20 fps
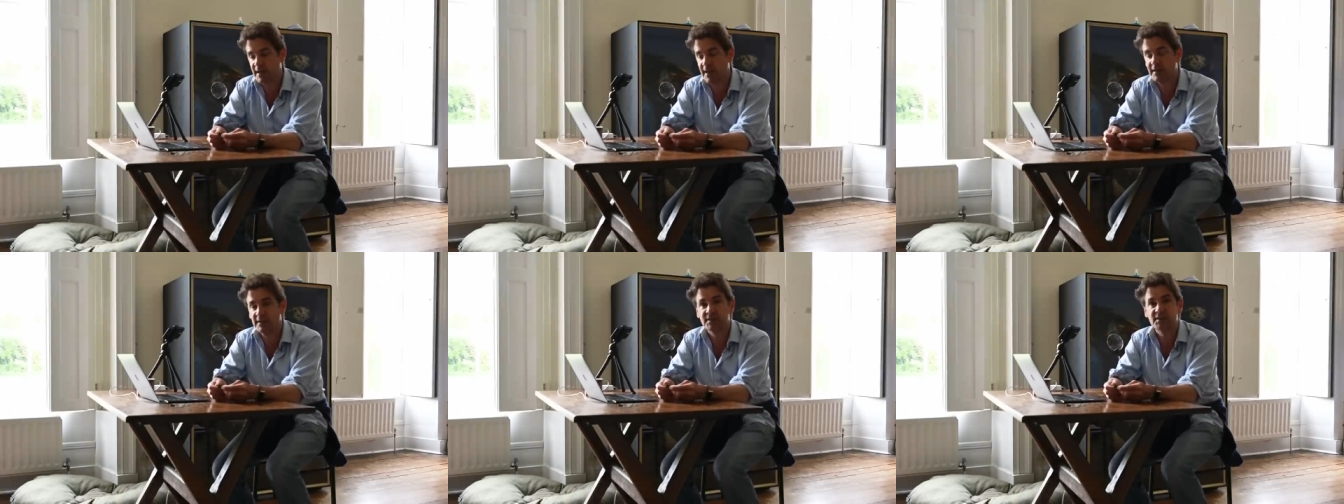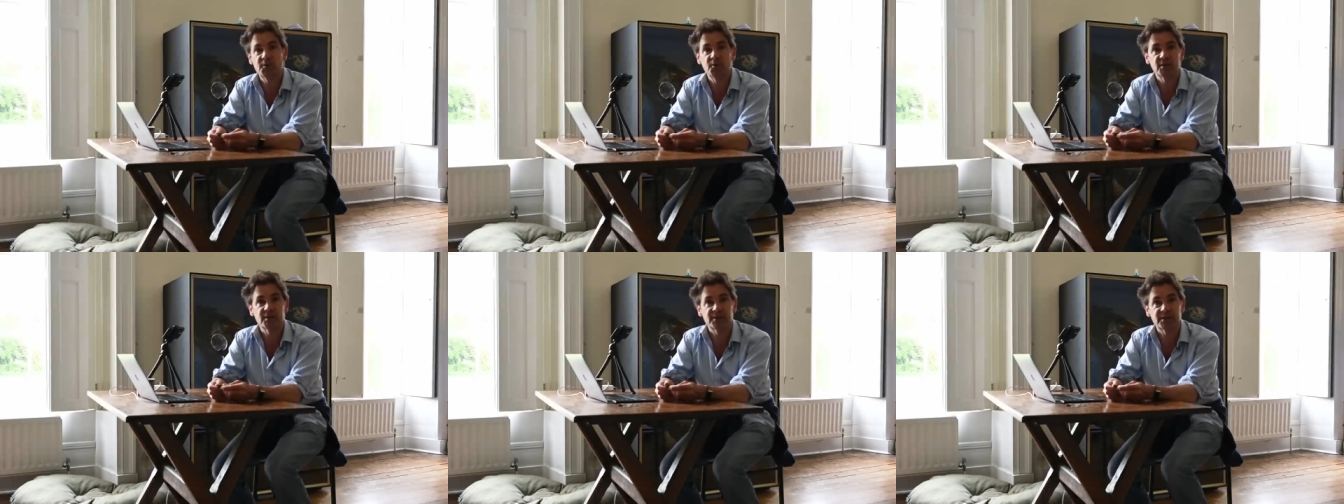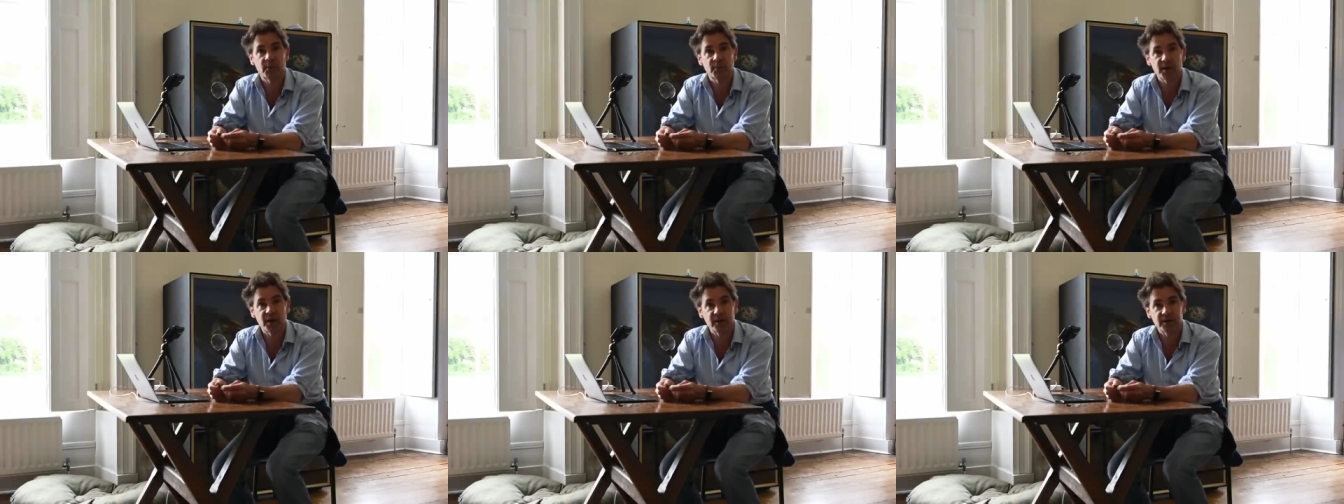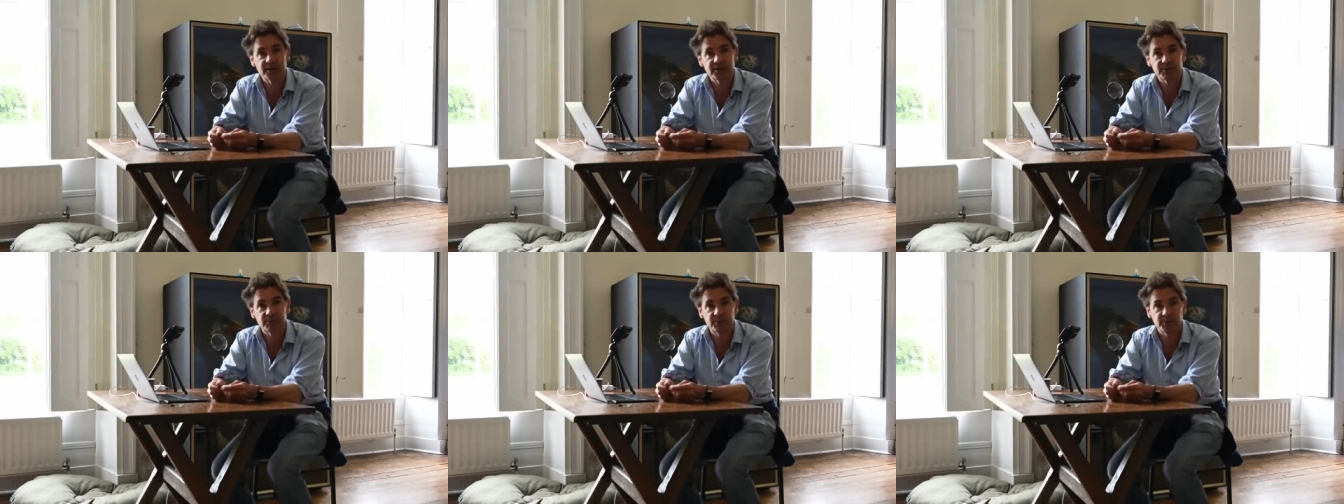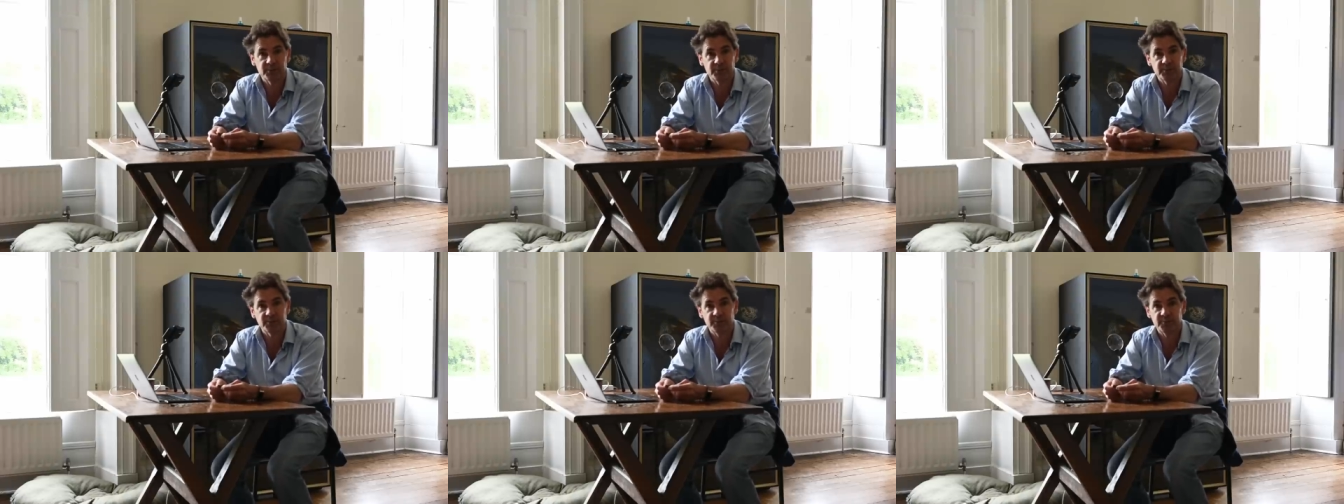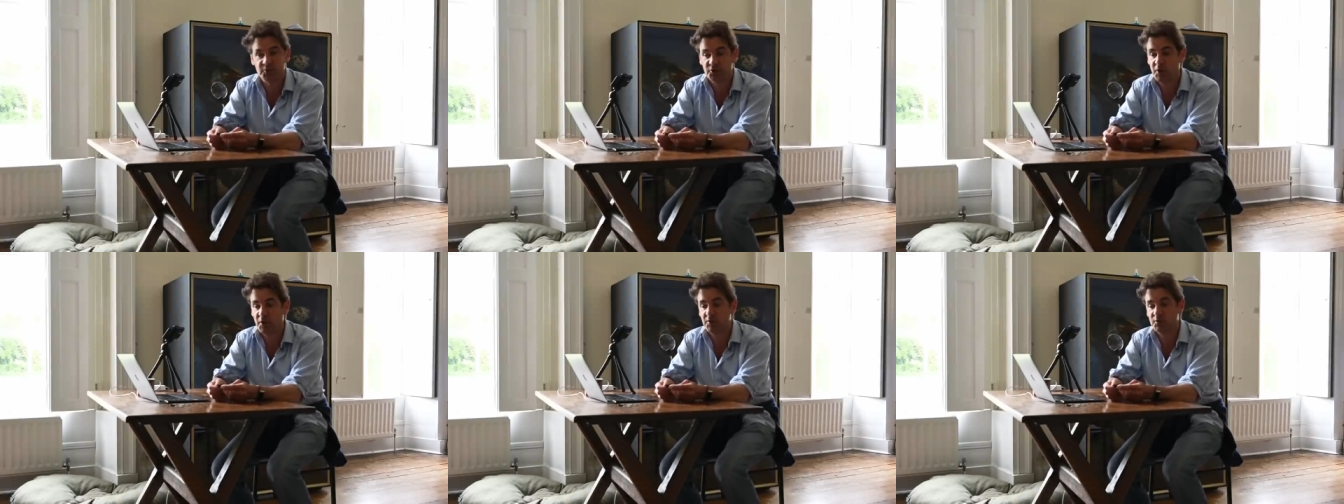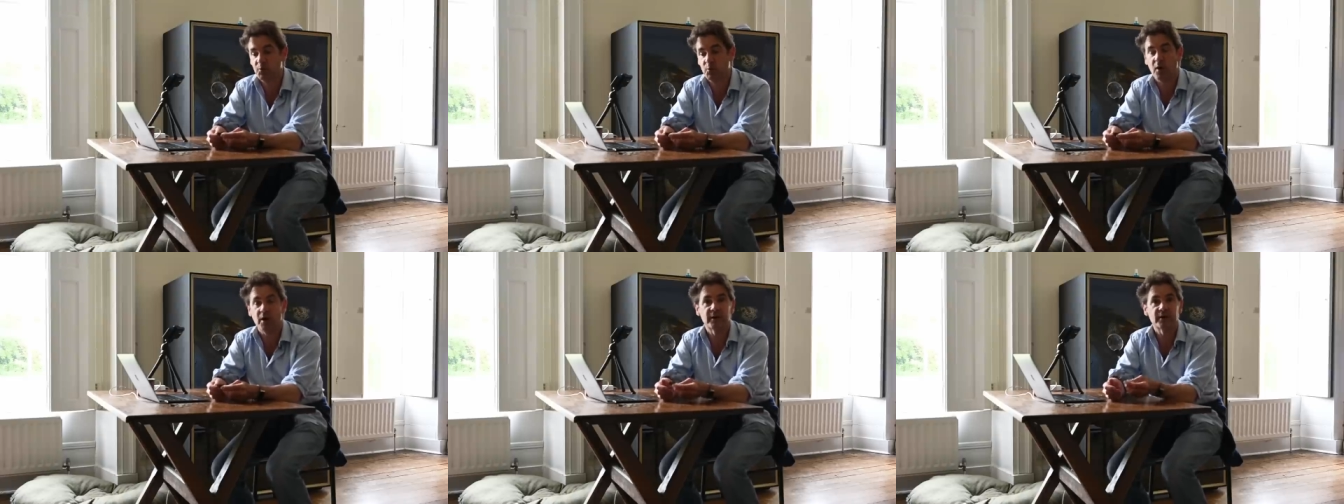and as soon as someone else
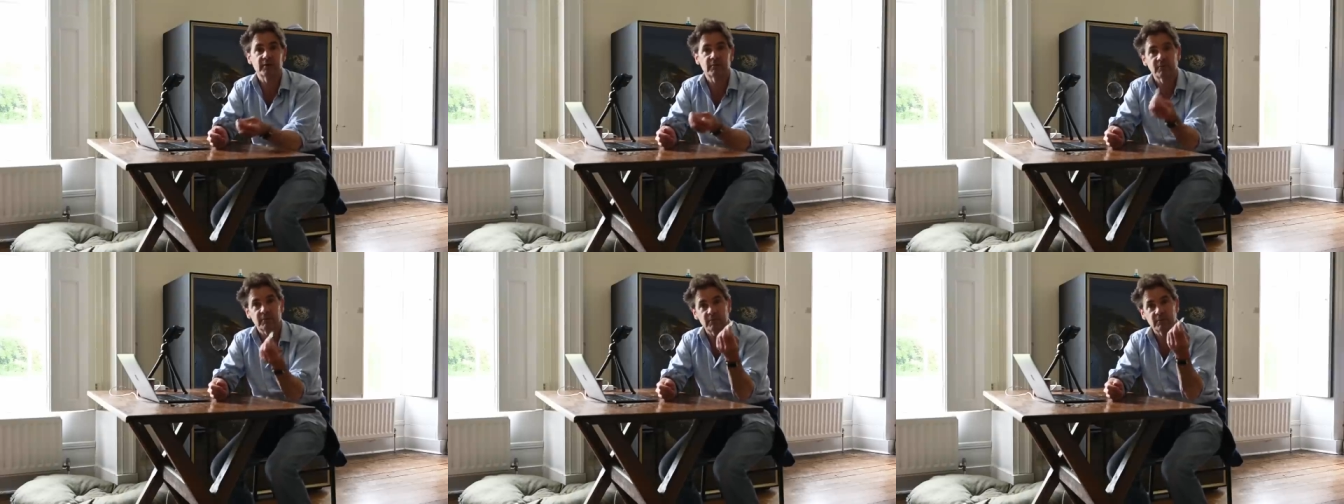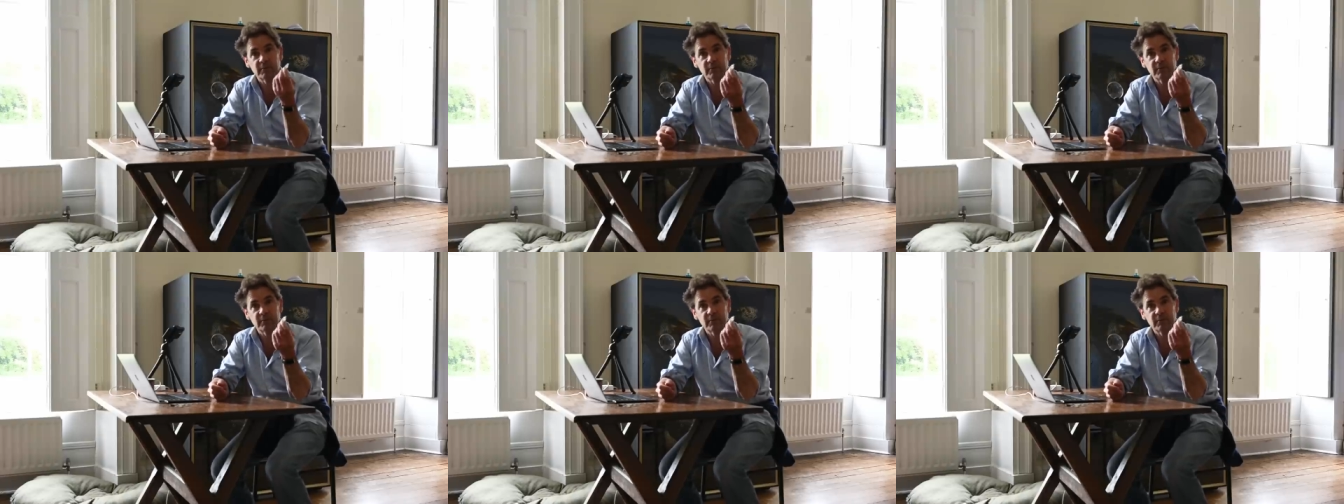shows one,